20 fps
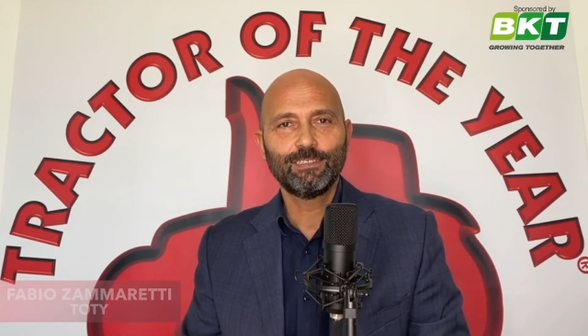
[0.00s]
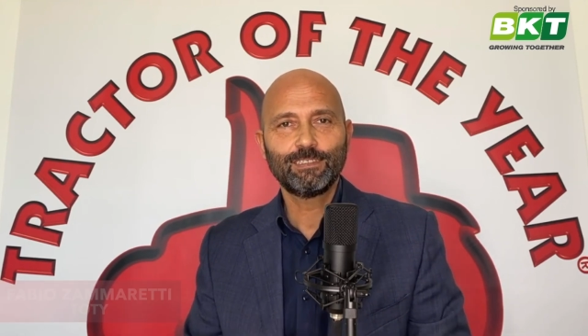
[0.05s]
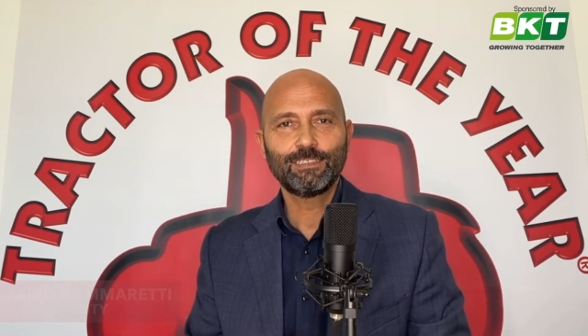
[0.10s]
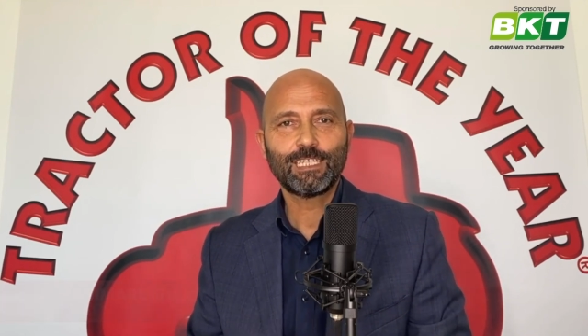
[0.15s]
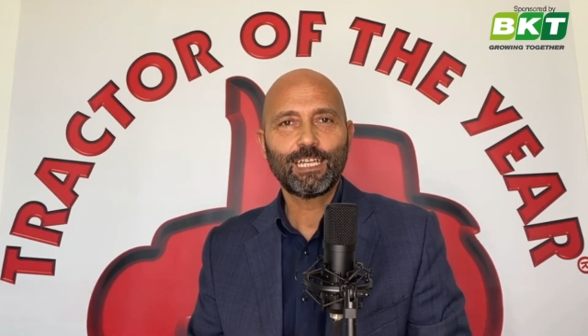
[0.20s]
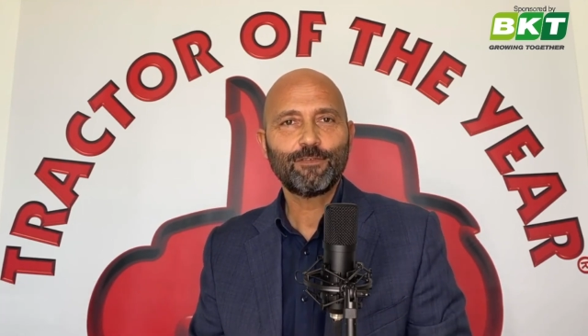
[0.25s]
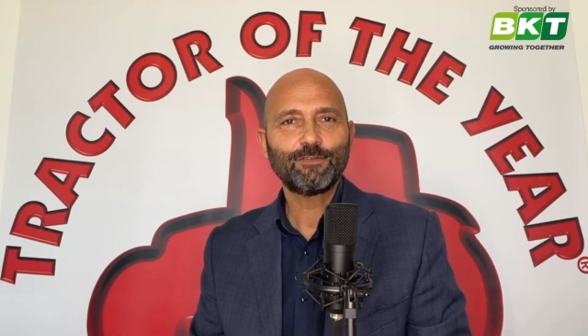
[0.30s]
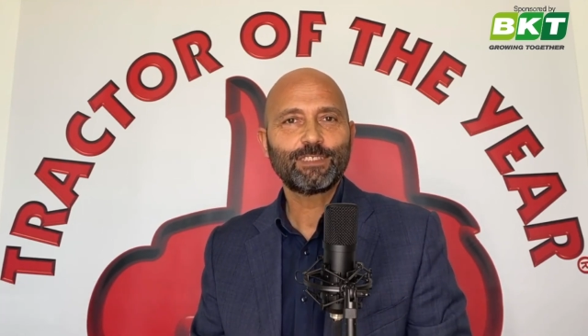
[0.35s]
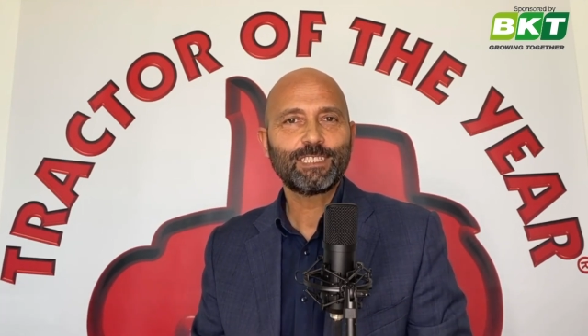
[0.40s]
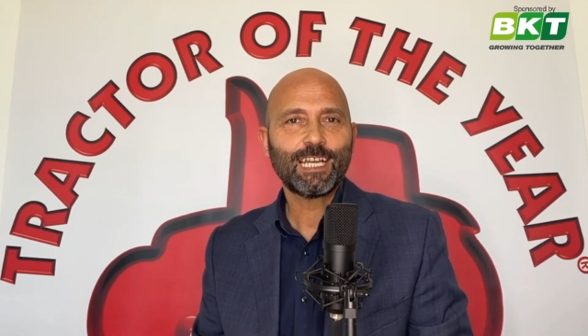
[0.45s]

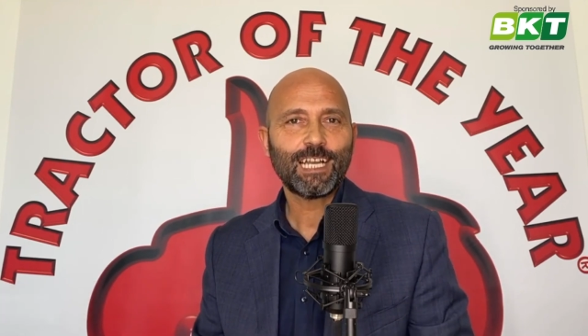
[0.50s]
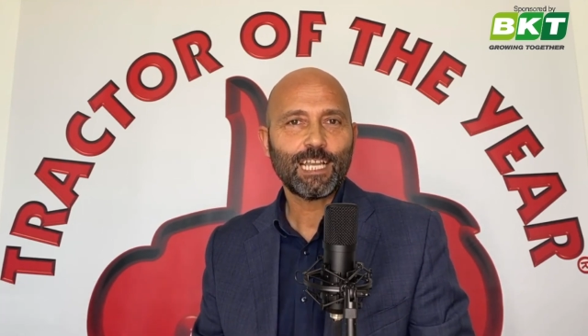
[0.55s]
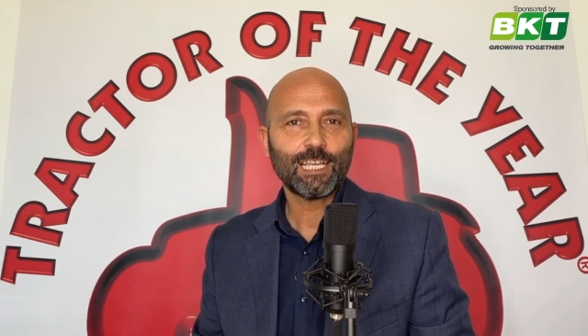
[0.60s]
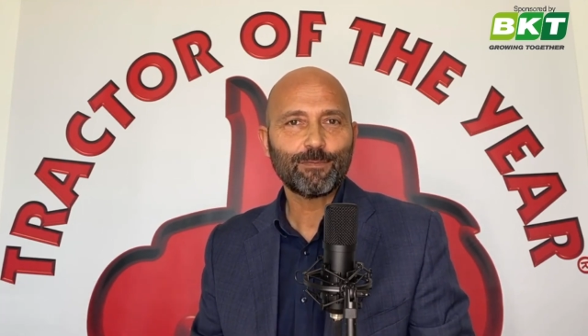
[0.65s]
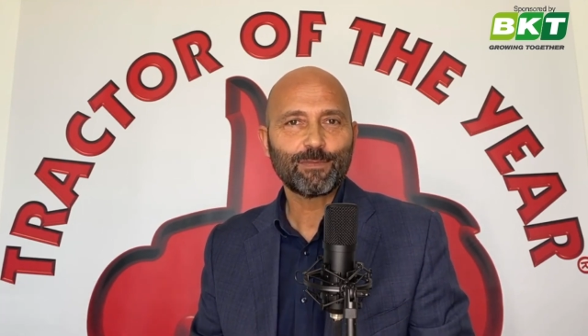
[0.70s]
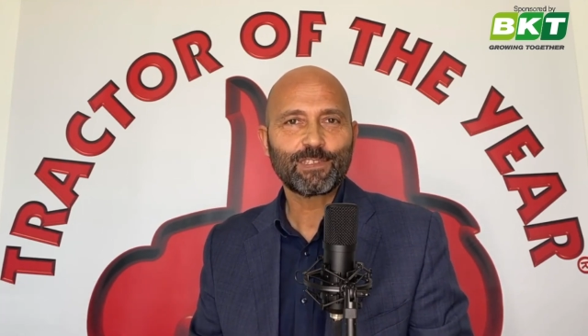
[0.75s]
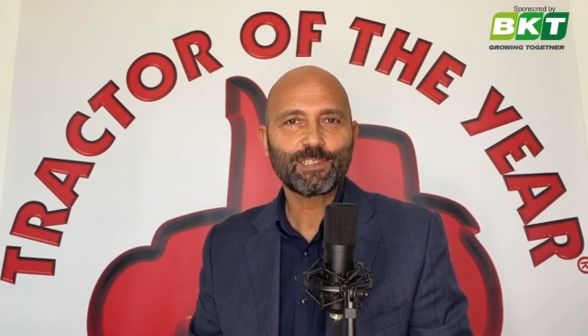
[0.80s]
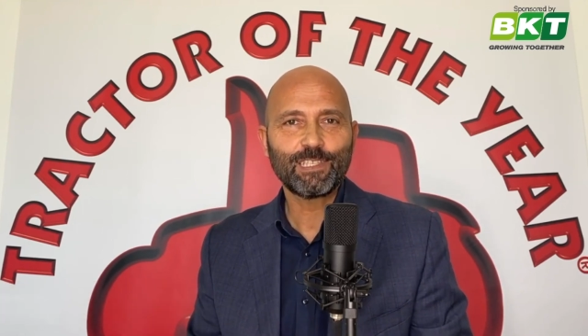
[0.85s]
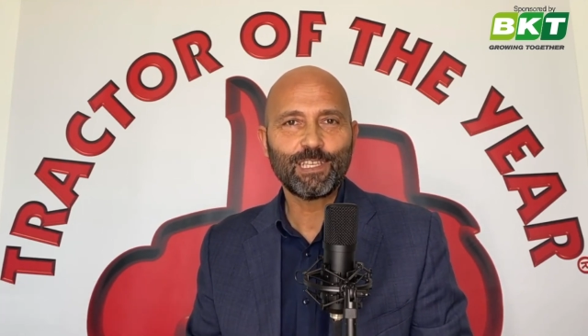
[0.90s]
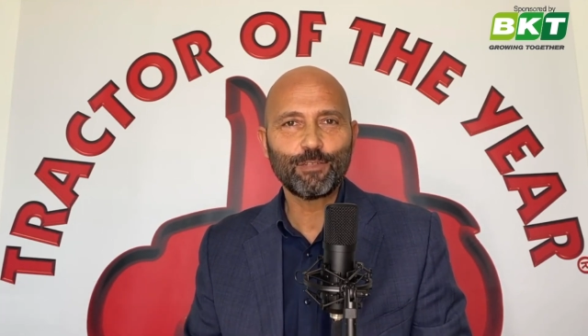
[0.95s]
tough
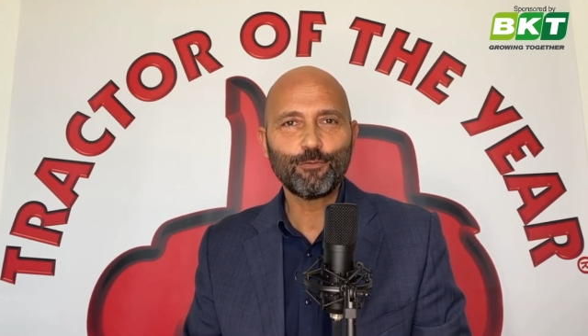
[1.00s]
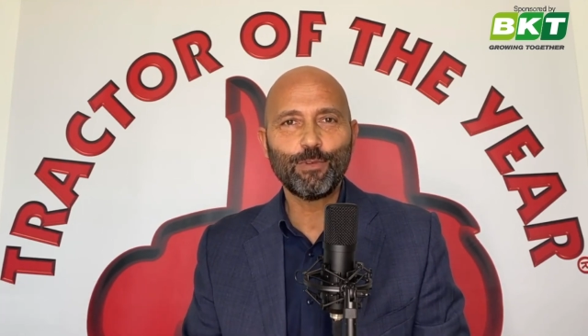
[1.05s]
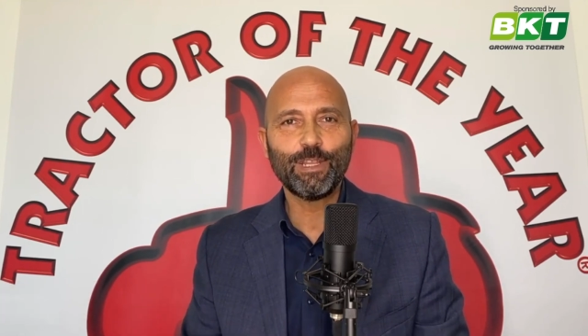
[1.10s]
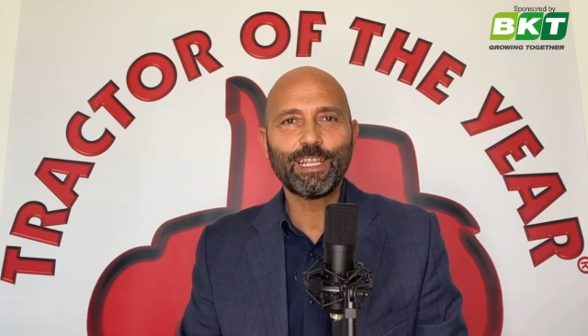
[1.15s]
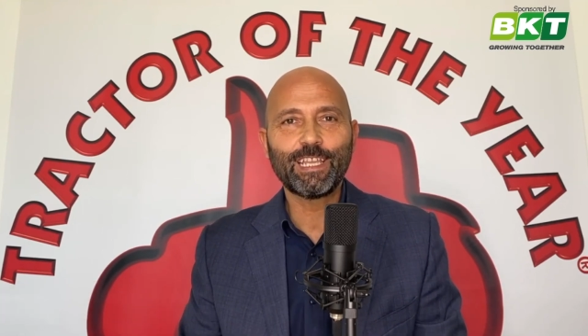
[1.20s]
times that we